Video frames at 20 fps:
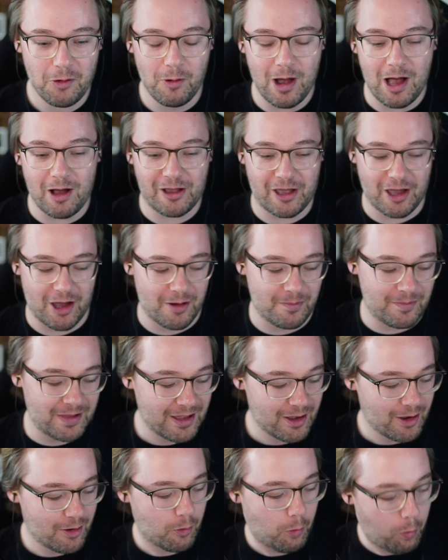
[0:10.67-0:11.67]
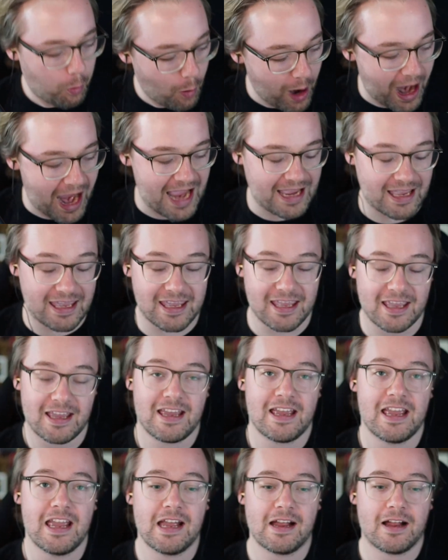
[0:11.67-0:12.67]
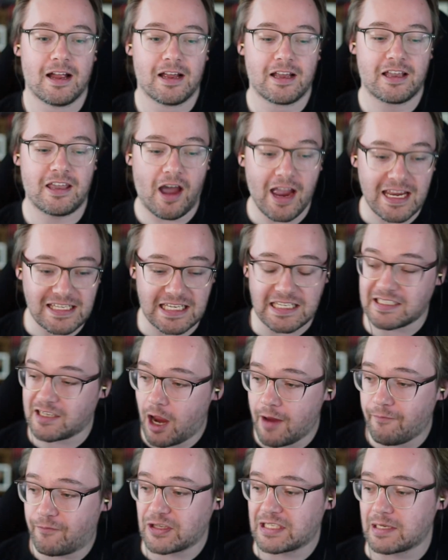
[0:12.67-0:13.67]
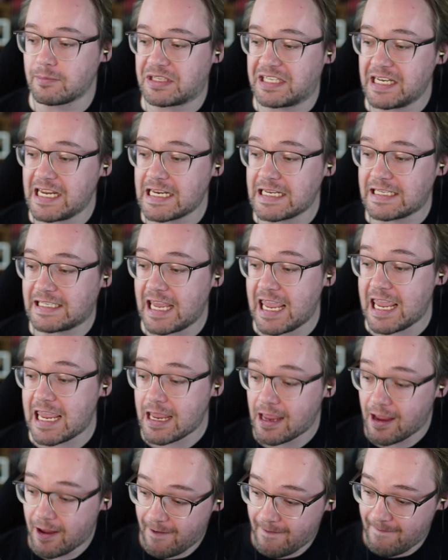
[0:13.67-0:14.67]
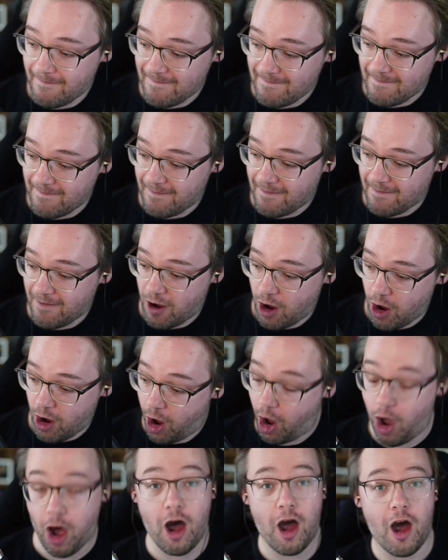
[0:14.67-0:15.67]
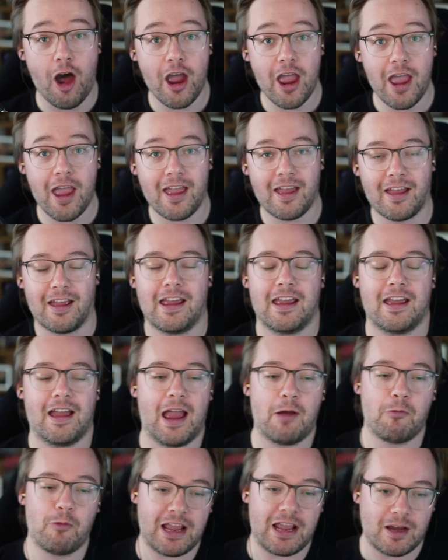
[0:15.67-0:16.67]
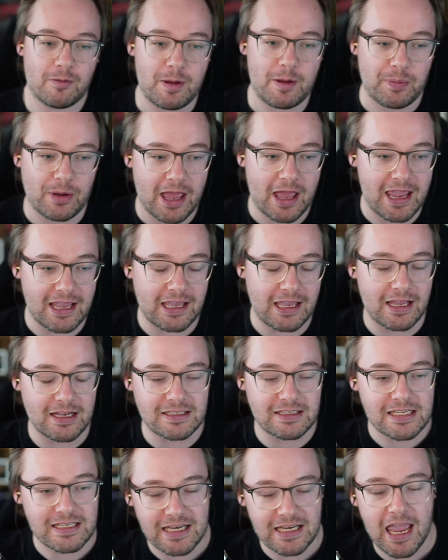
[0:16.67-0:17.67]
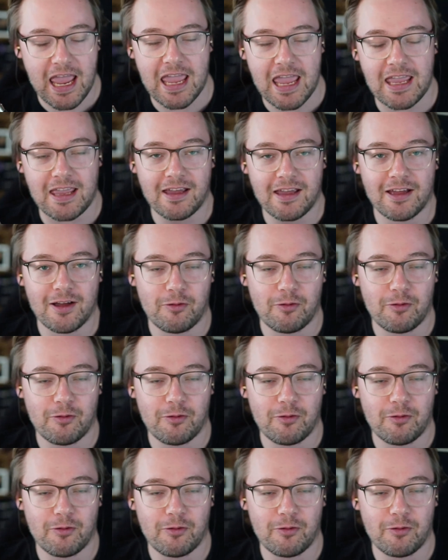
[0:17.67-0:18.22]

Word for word: Welcome, whack. Uh-oh. Guys, it's time for some D and D. Oh, oh, oh, oh, oh, yeah. And we're going to be playing it today.